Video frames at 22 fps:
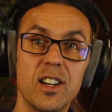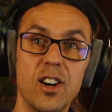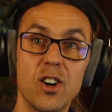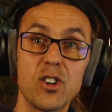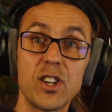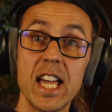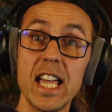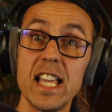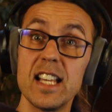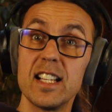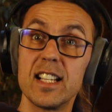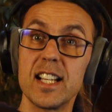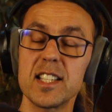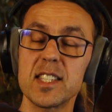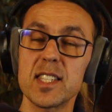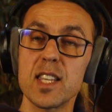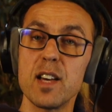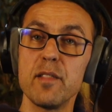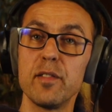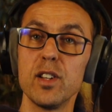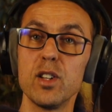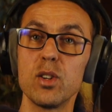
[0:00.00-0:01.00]
Okay, let's
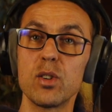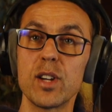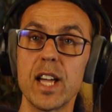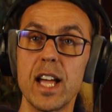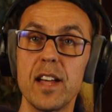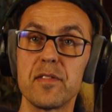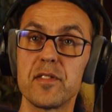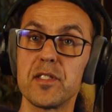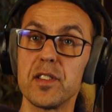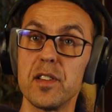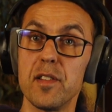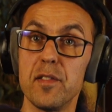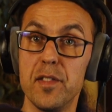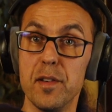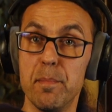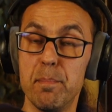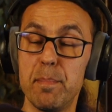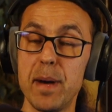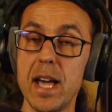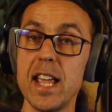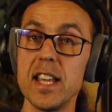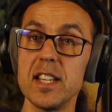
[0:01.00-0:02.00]
have a look at the
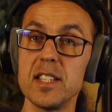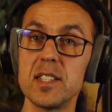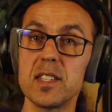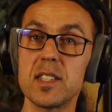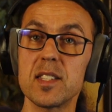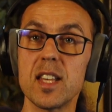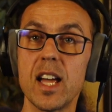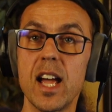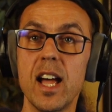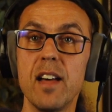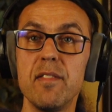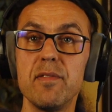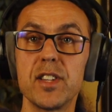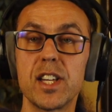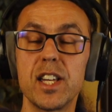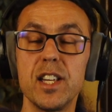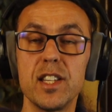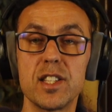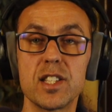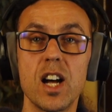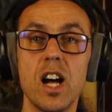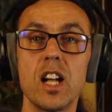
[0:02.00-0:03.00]
bass and the
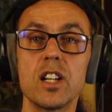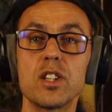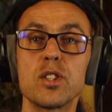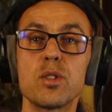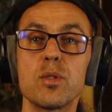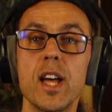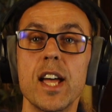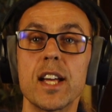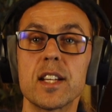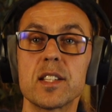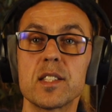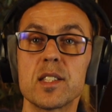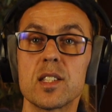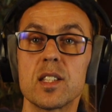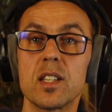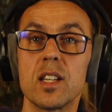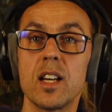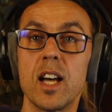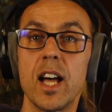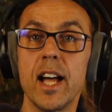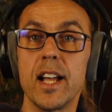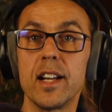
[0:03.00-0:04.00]
guitar tracks
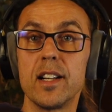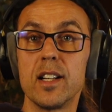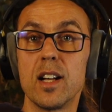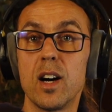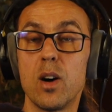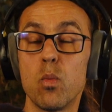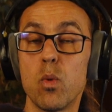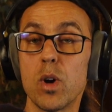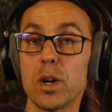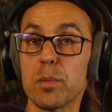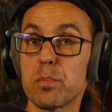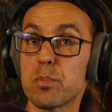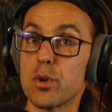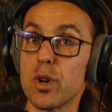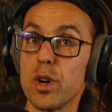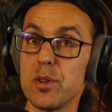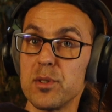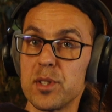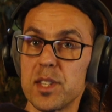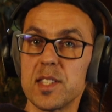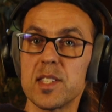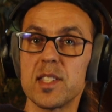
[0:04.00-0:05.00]
and what
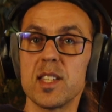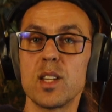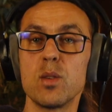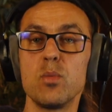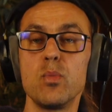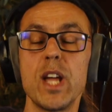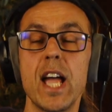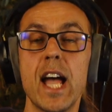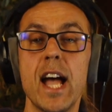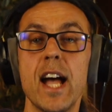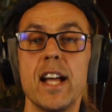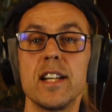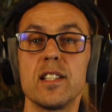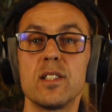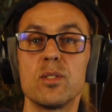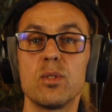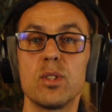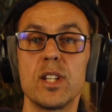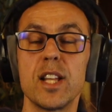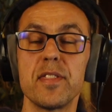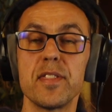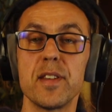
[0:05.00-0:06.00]
processing we added
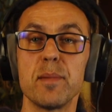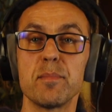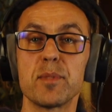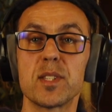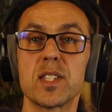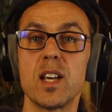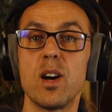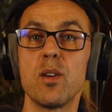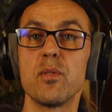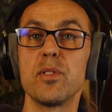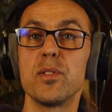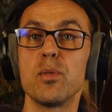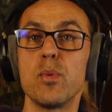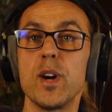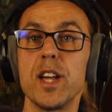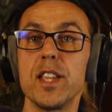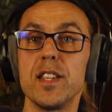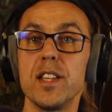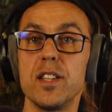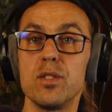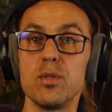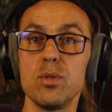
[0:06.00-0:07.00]
to let them sound the way
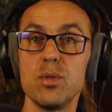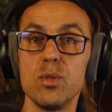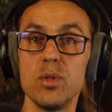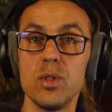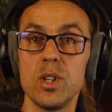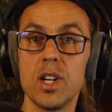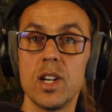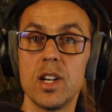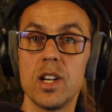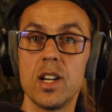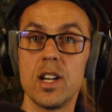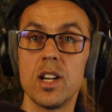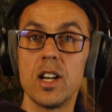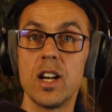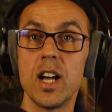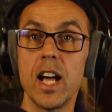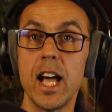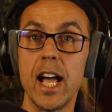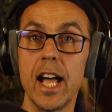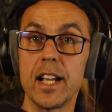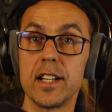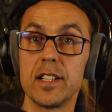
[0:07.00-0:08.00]
they do.
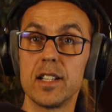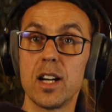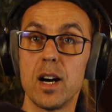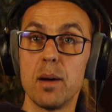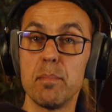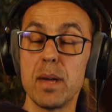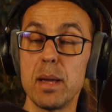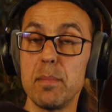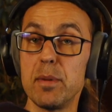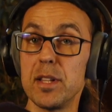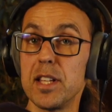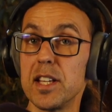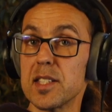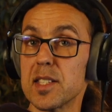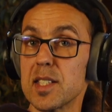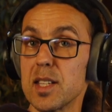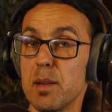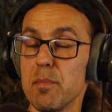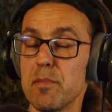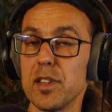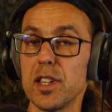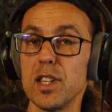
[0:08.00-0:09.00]
And maybe there's
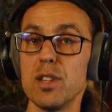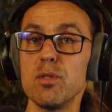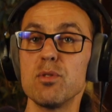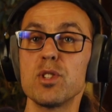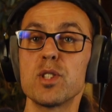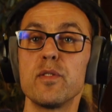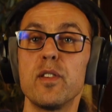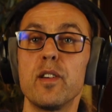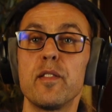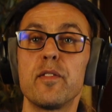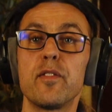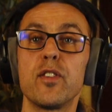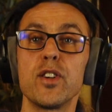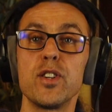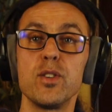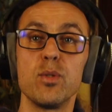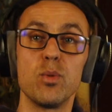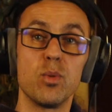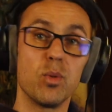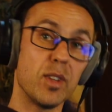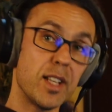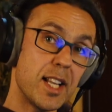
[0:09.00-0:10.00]
something useful for
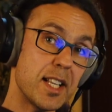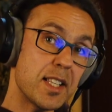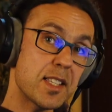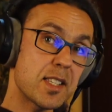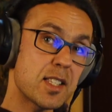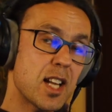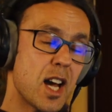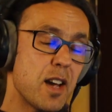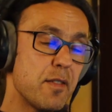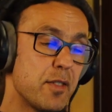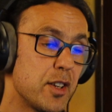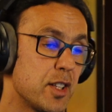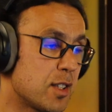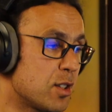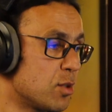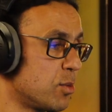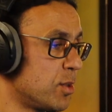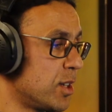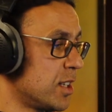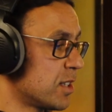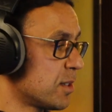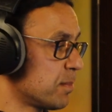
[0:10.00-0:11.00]
you. Let's dive
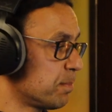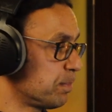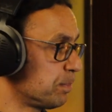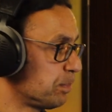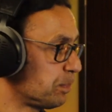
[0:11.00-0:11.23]
into it.